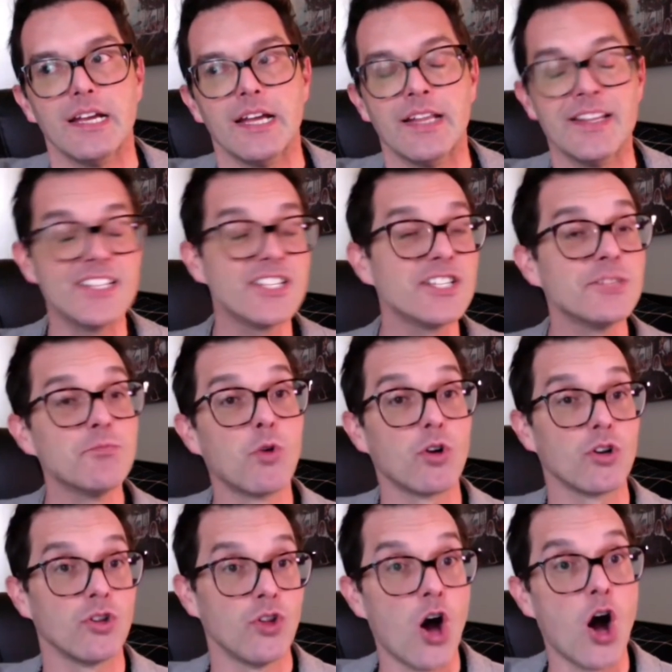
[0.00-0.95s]
and this is
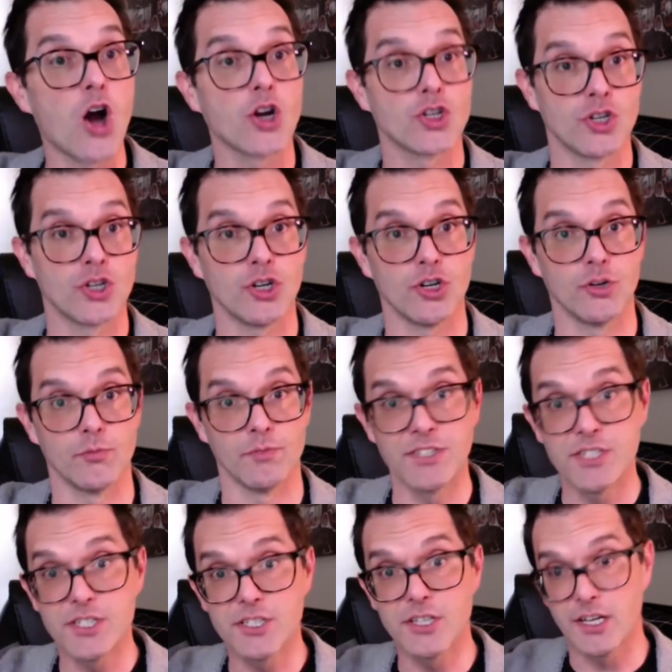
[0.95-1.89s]
more long-term.
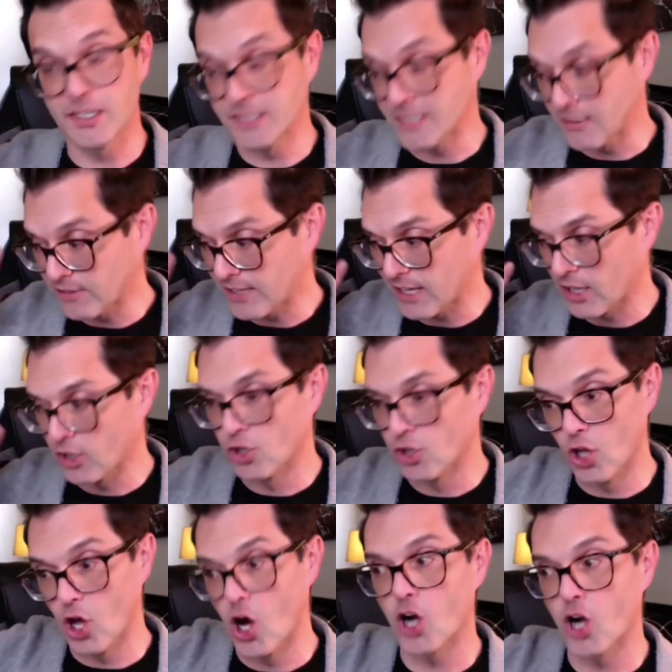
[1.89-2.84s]
This is definitely a
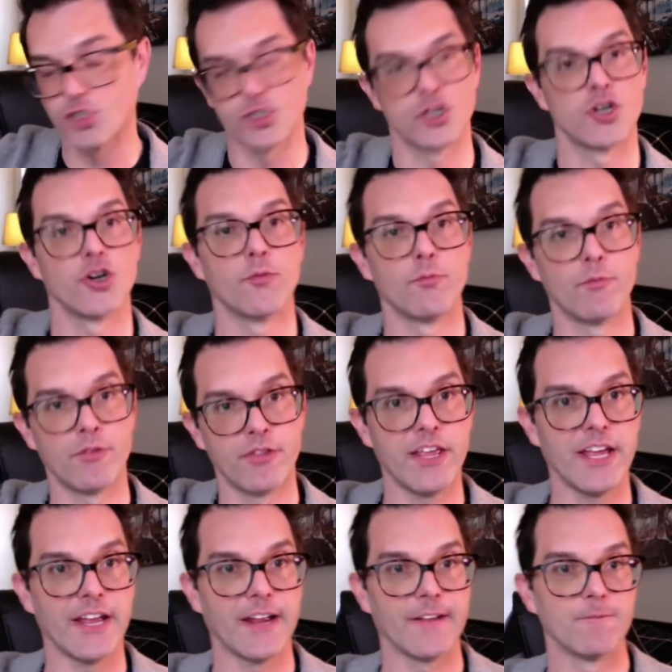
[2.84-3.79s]
long-term
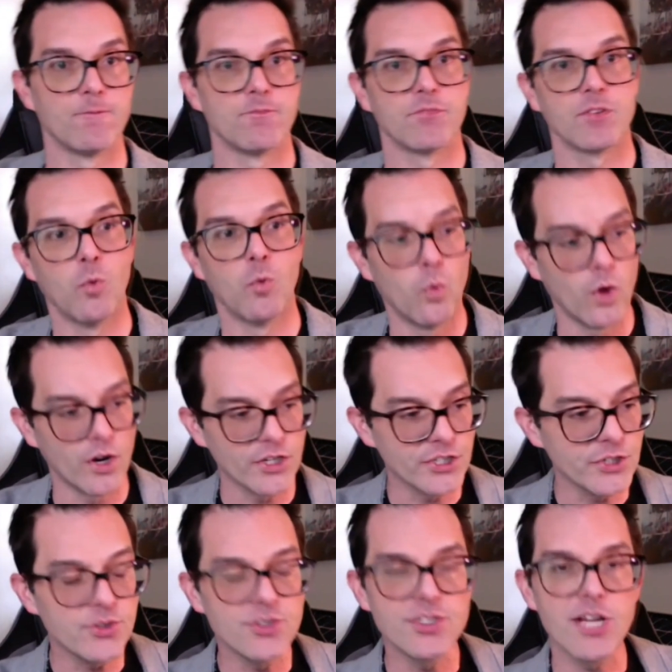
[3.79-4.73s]
thing.
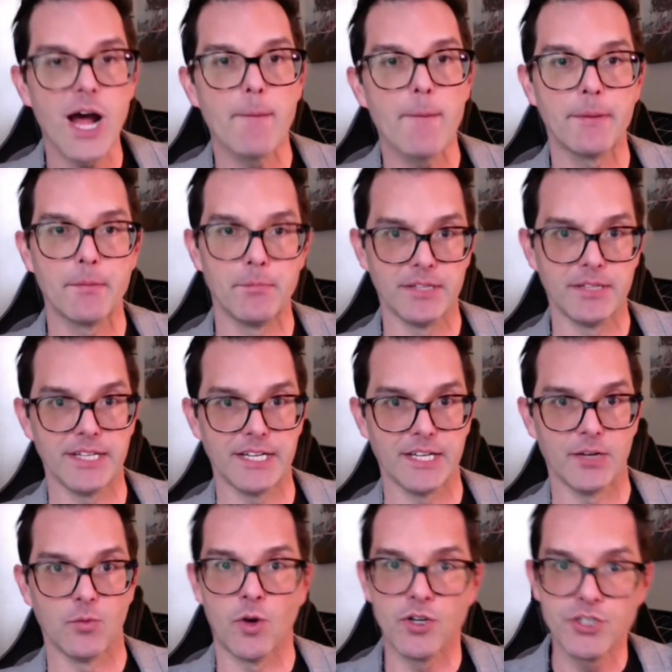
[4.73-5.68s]
Once you stop the
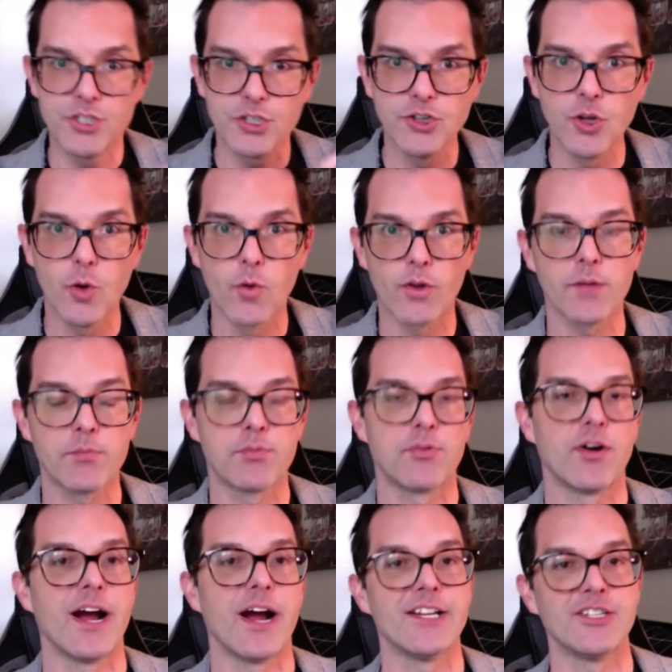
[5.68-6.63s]
bleeding, once you lower the
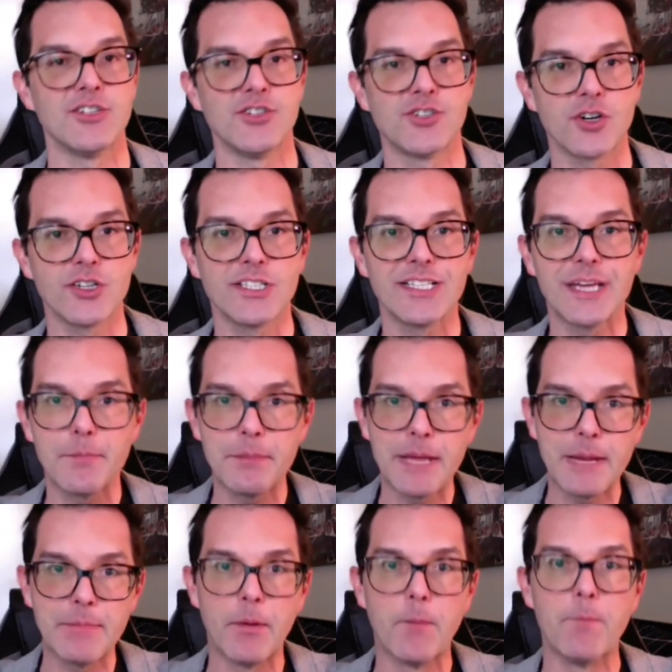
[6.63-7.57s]
price, you start to get
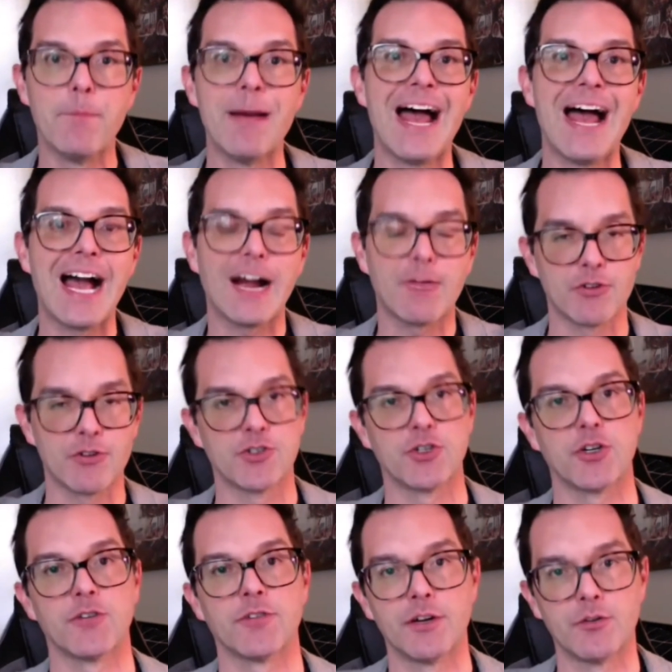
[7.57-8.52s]
people back
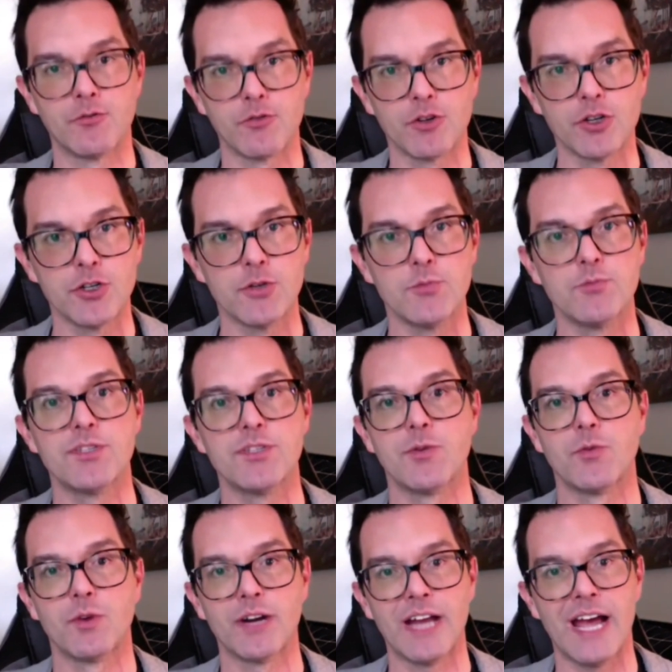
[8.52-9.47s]
reserving rooms
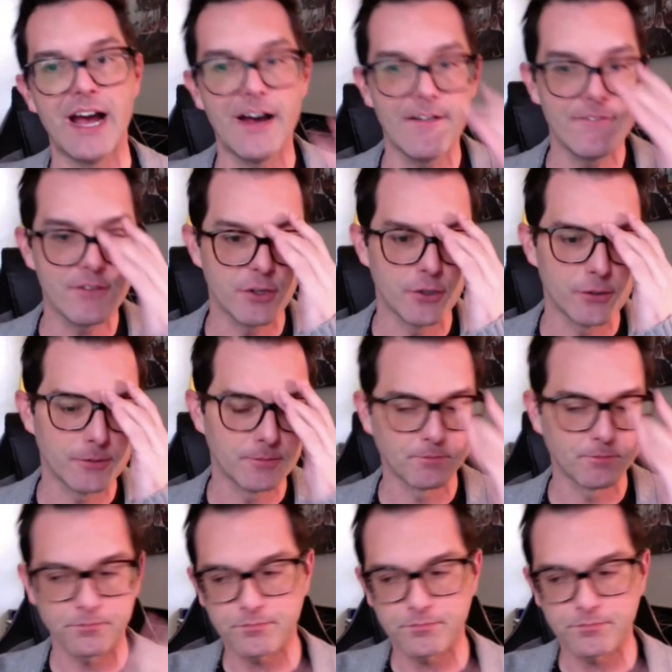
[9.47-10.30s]
and what have you,